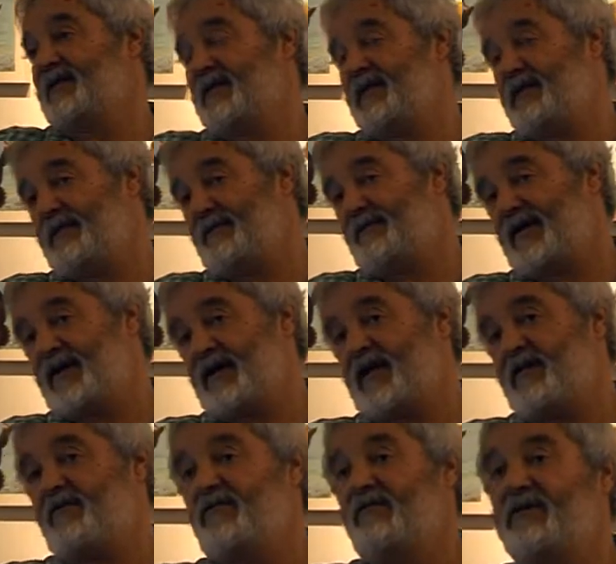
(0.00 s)
the Olympic
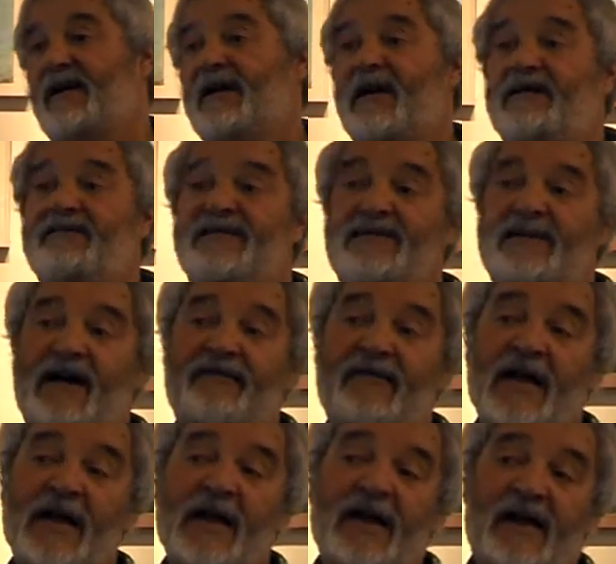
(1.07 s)
year and all that kind of
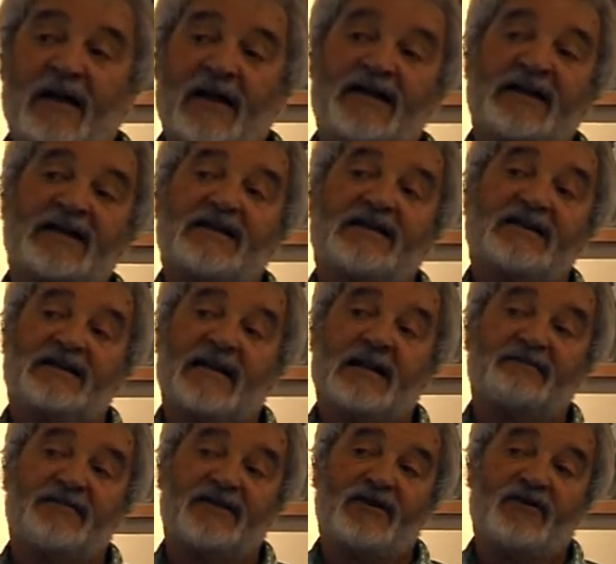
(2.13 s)
stuff? And I think it's the
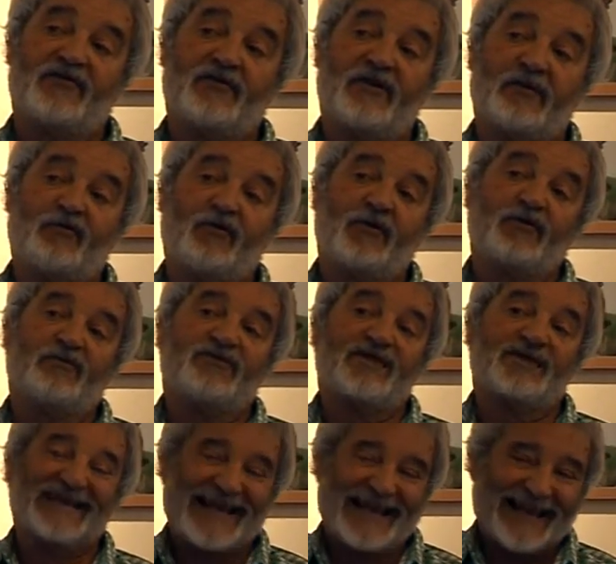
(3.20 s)
same syndrome. What you
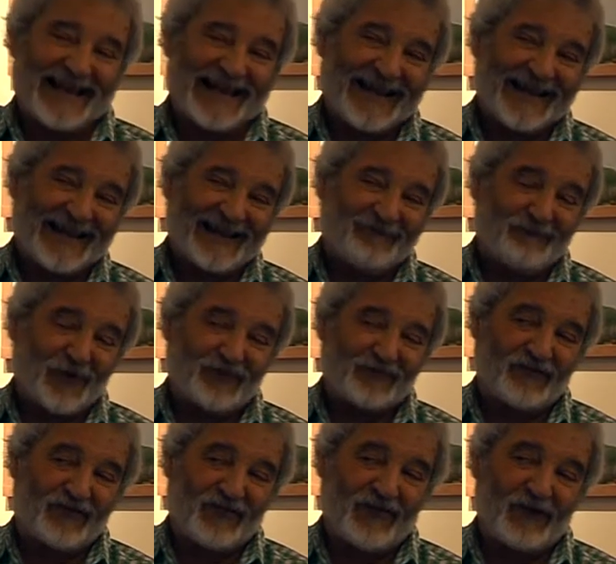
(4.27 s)
see in
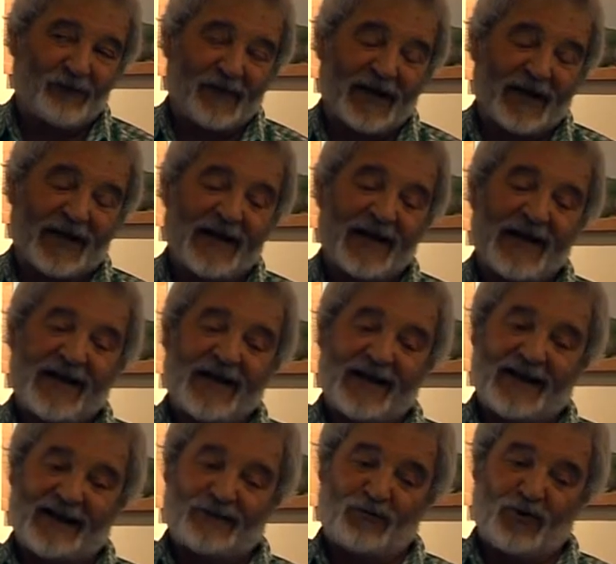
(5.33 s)
modern farming
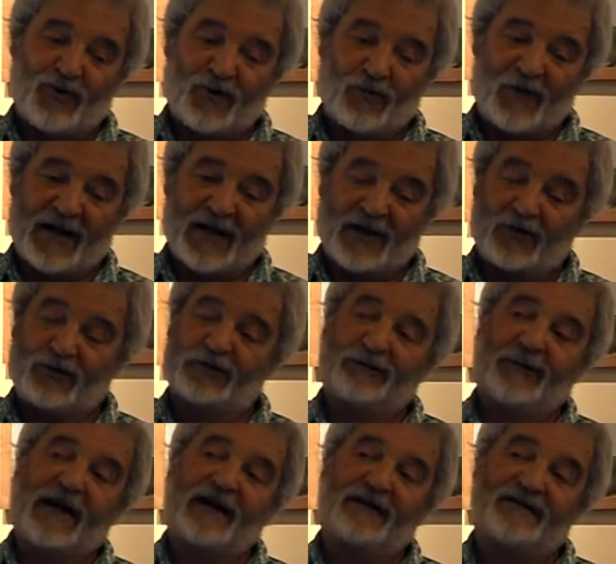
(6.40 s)
is what you might call the
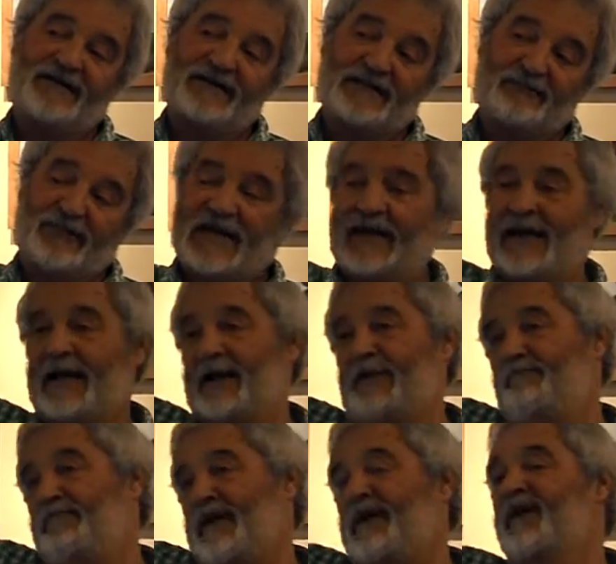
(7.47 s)
powers that be,
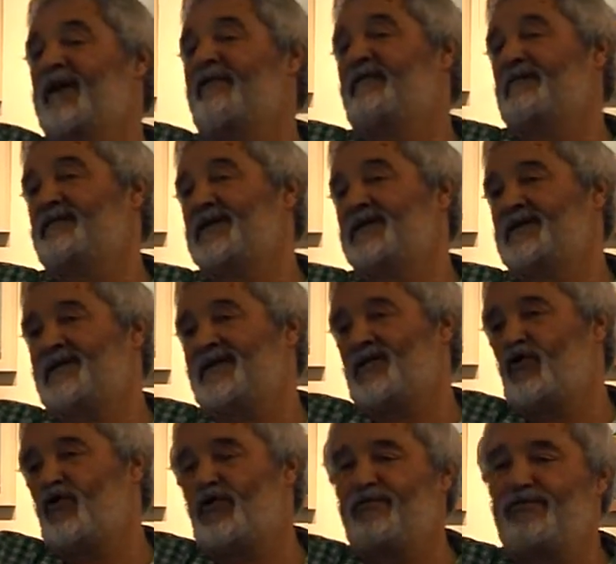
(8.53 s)
big governments,
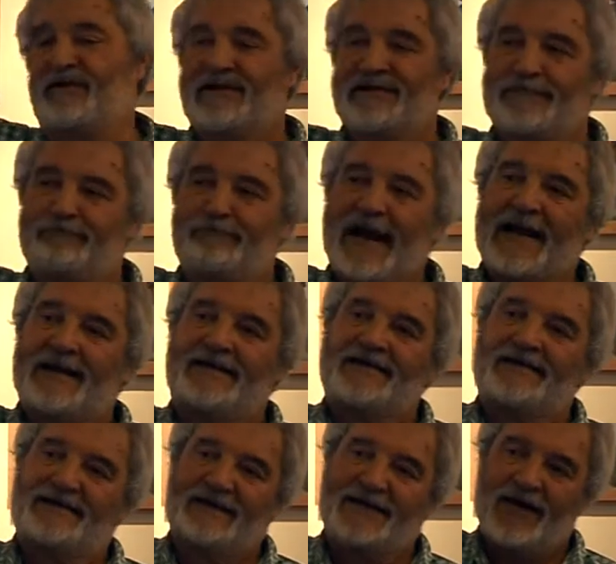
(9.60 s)
corporates,
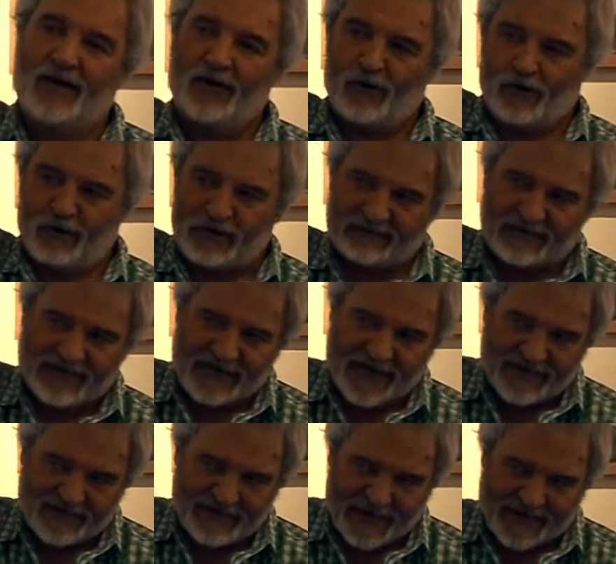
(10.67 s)
banks, all their
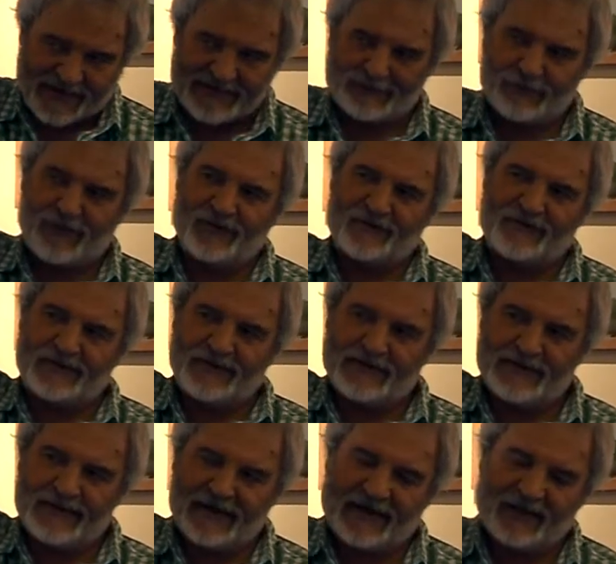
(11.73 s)
attendant experts and
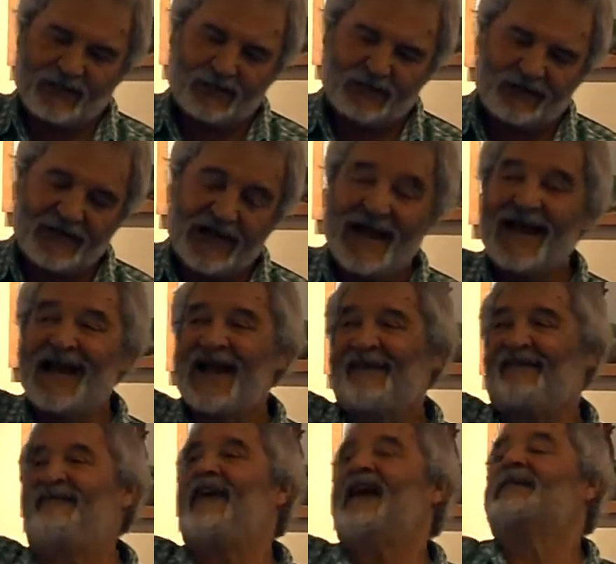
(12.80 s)
intellectuals,
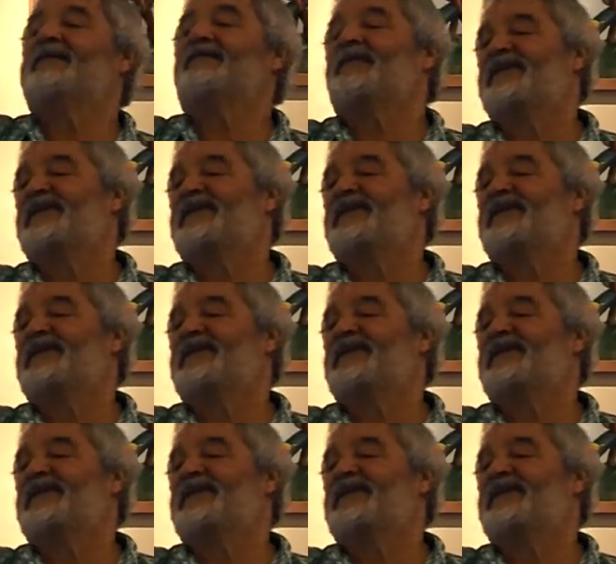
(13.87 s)
effectively